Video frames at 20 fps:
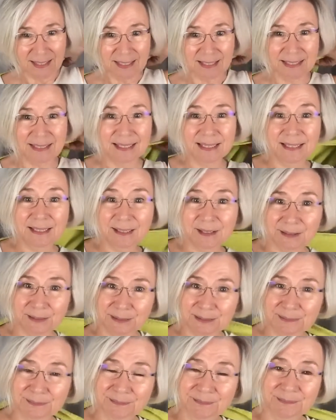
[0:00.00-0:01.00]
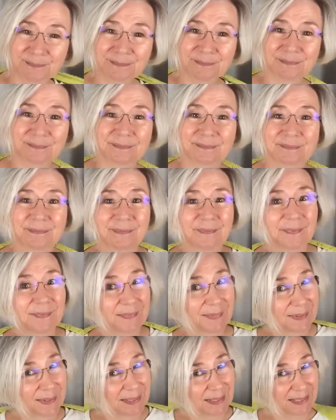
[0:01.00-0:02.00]
yellow
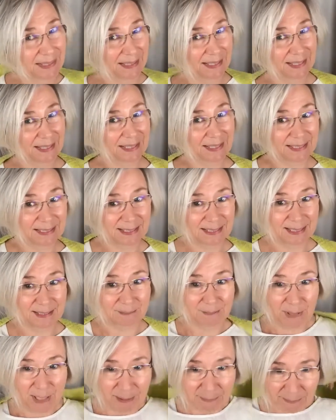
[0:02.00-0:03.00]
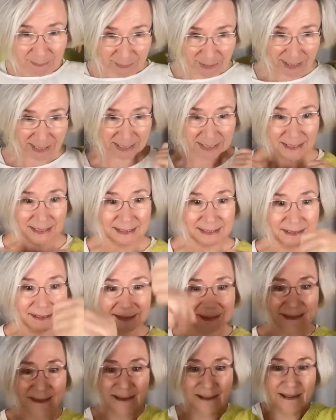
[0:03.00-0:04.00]
is in my palette.
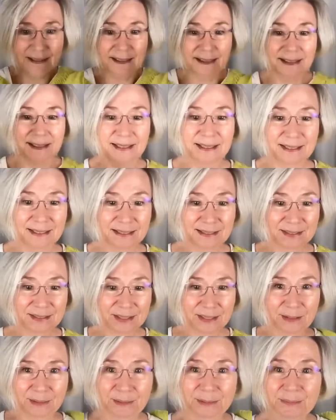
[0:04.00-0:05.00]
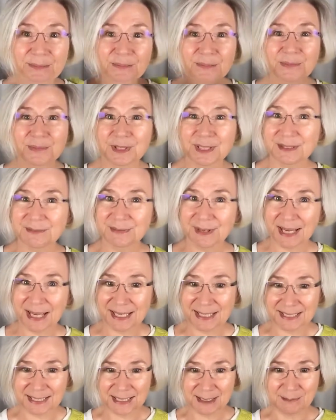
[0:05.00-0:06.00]
So, what if I
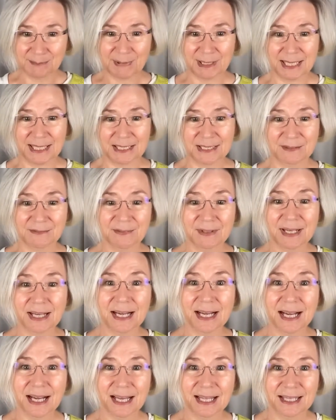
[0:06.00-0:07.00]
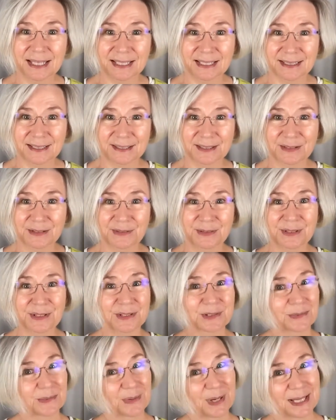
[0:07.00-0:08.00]
add a splash of color to
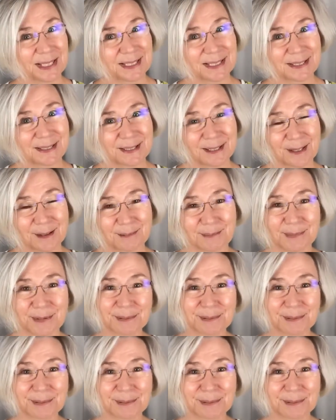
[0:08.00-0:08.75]
this white top?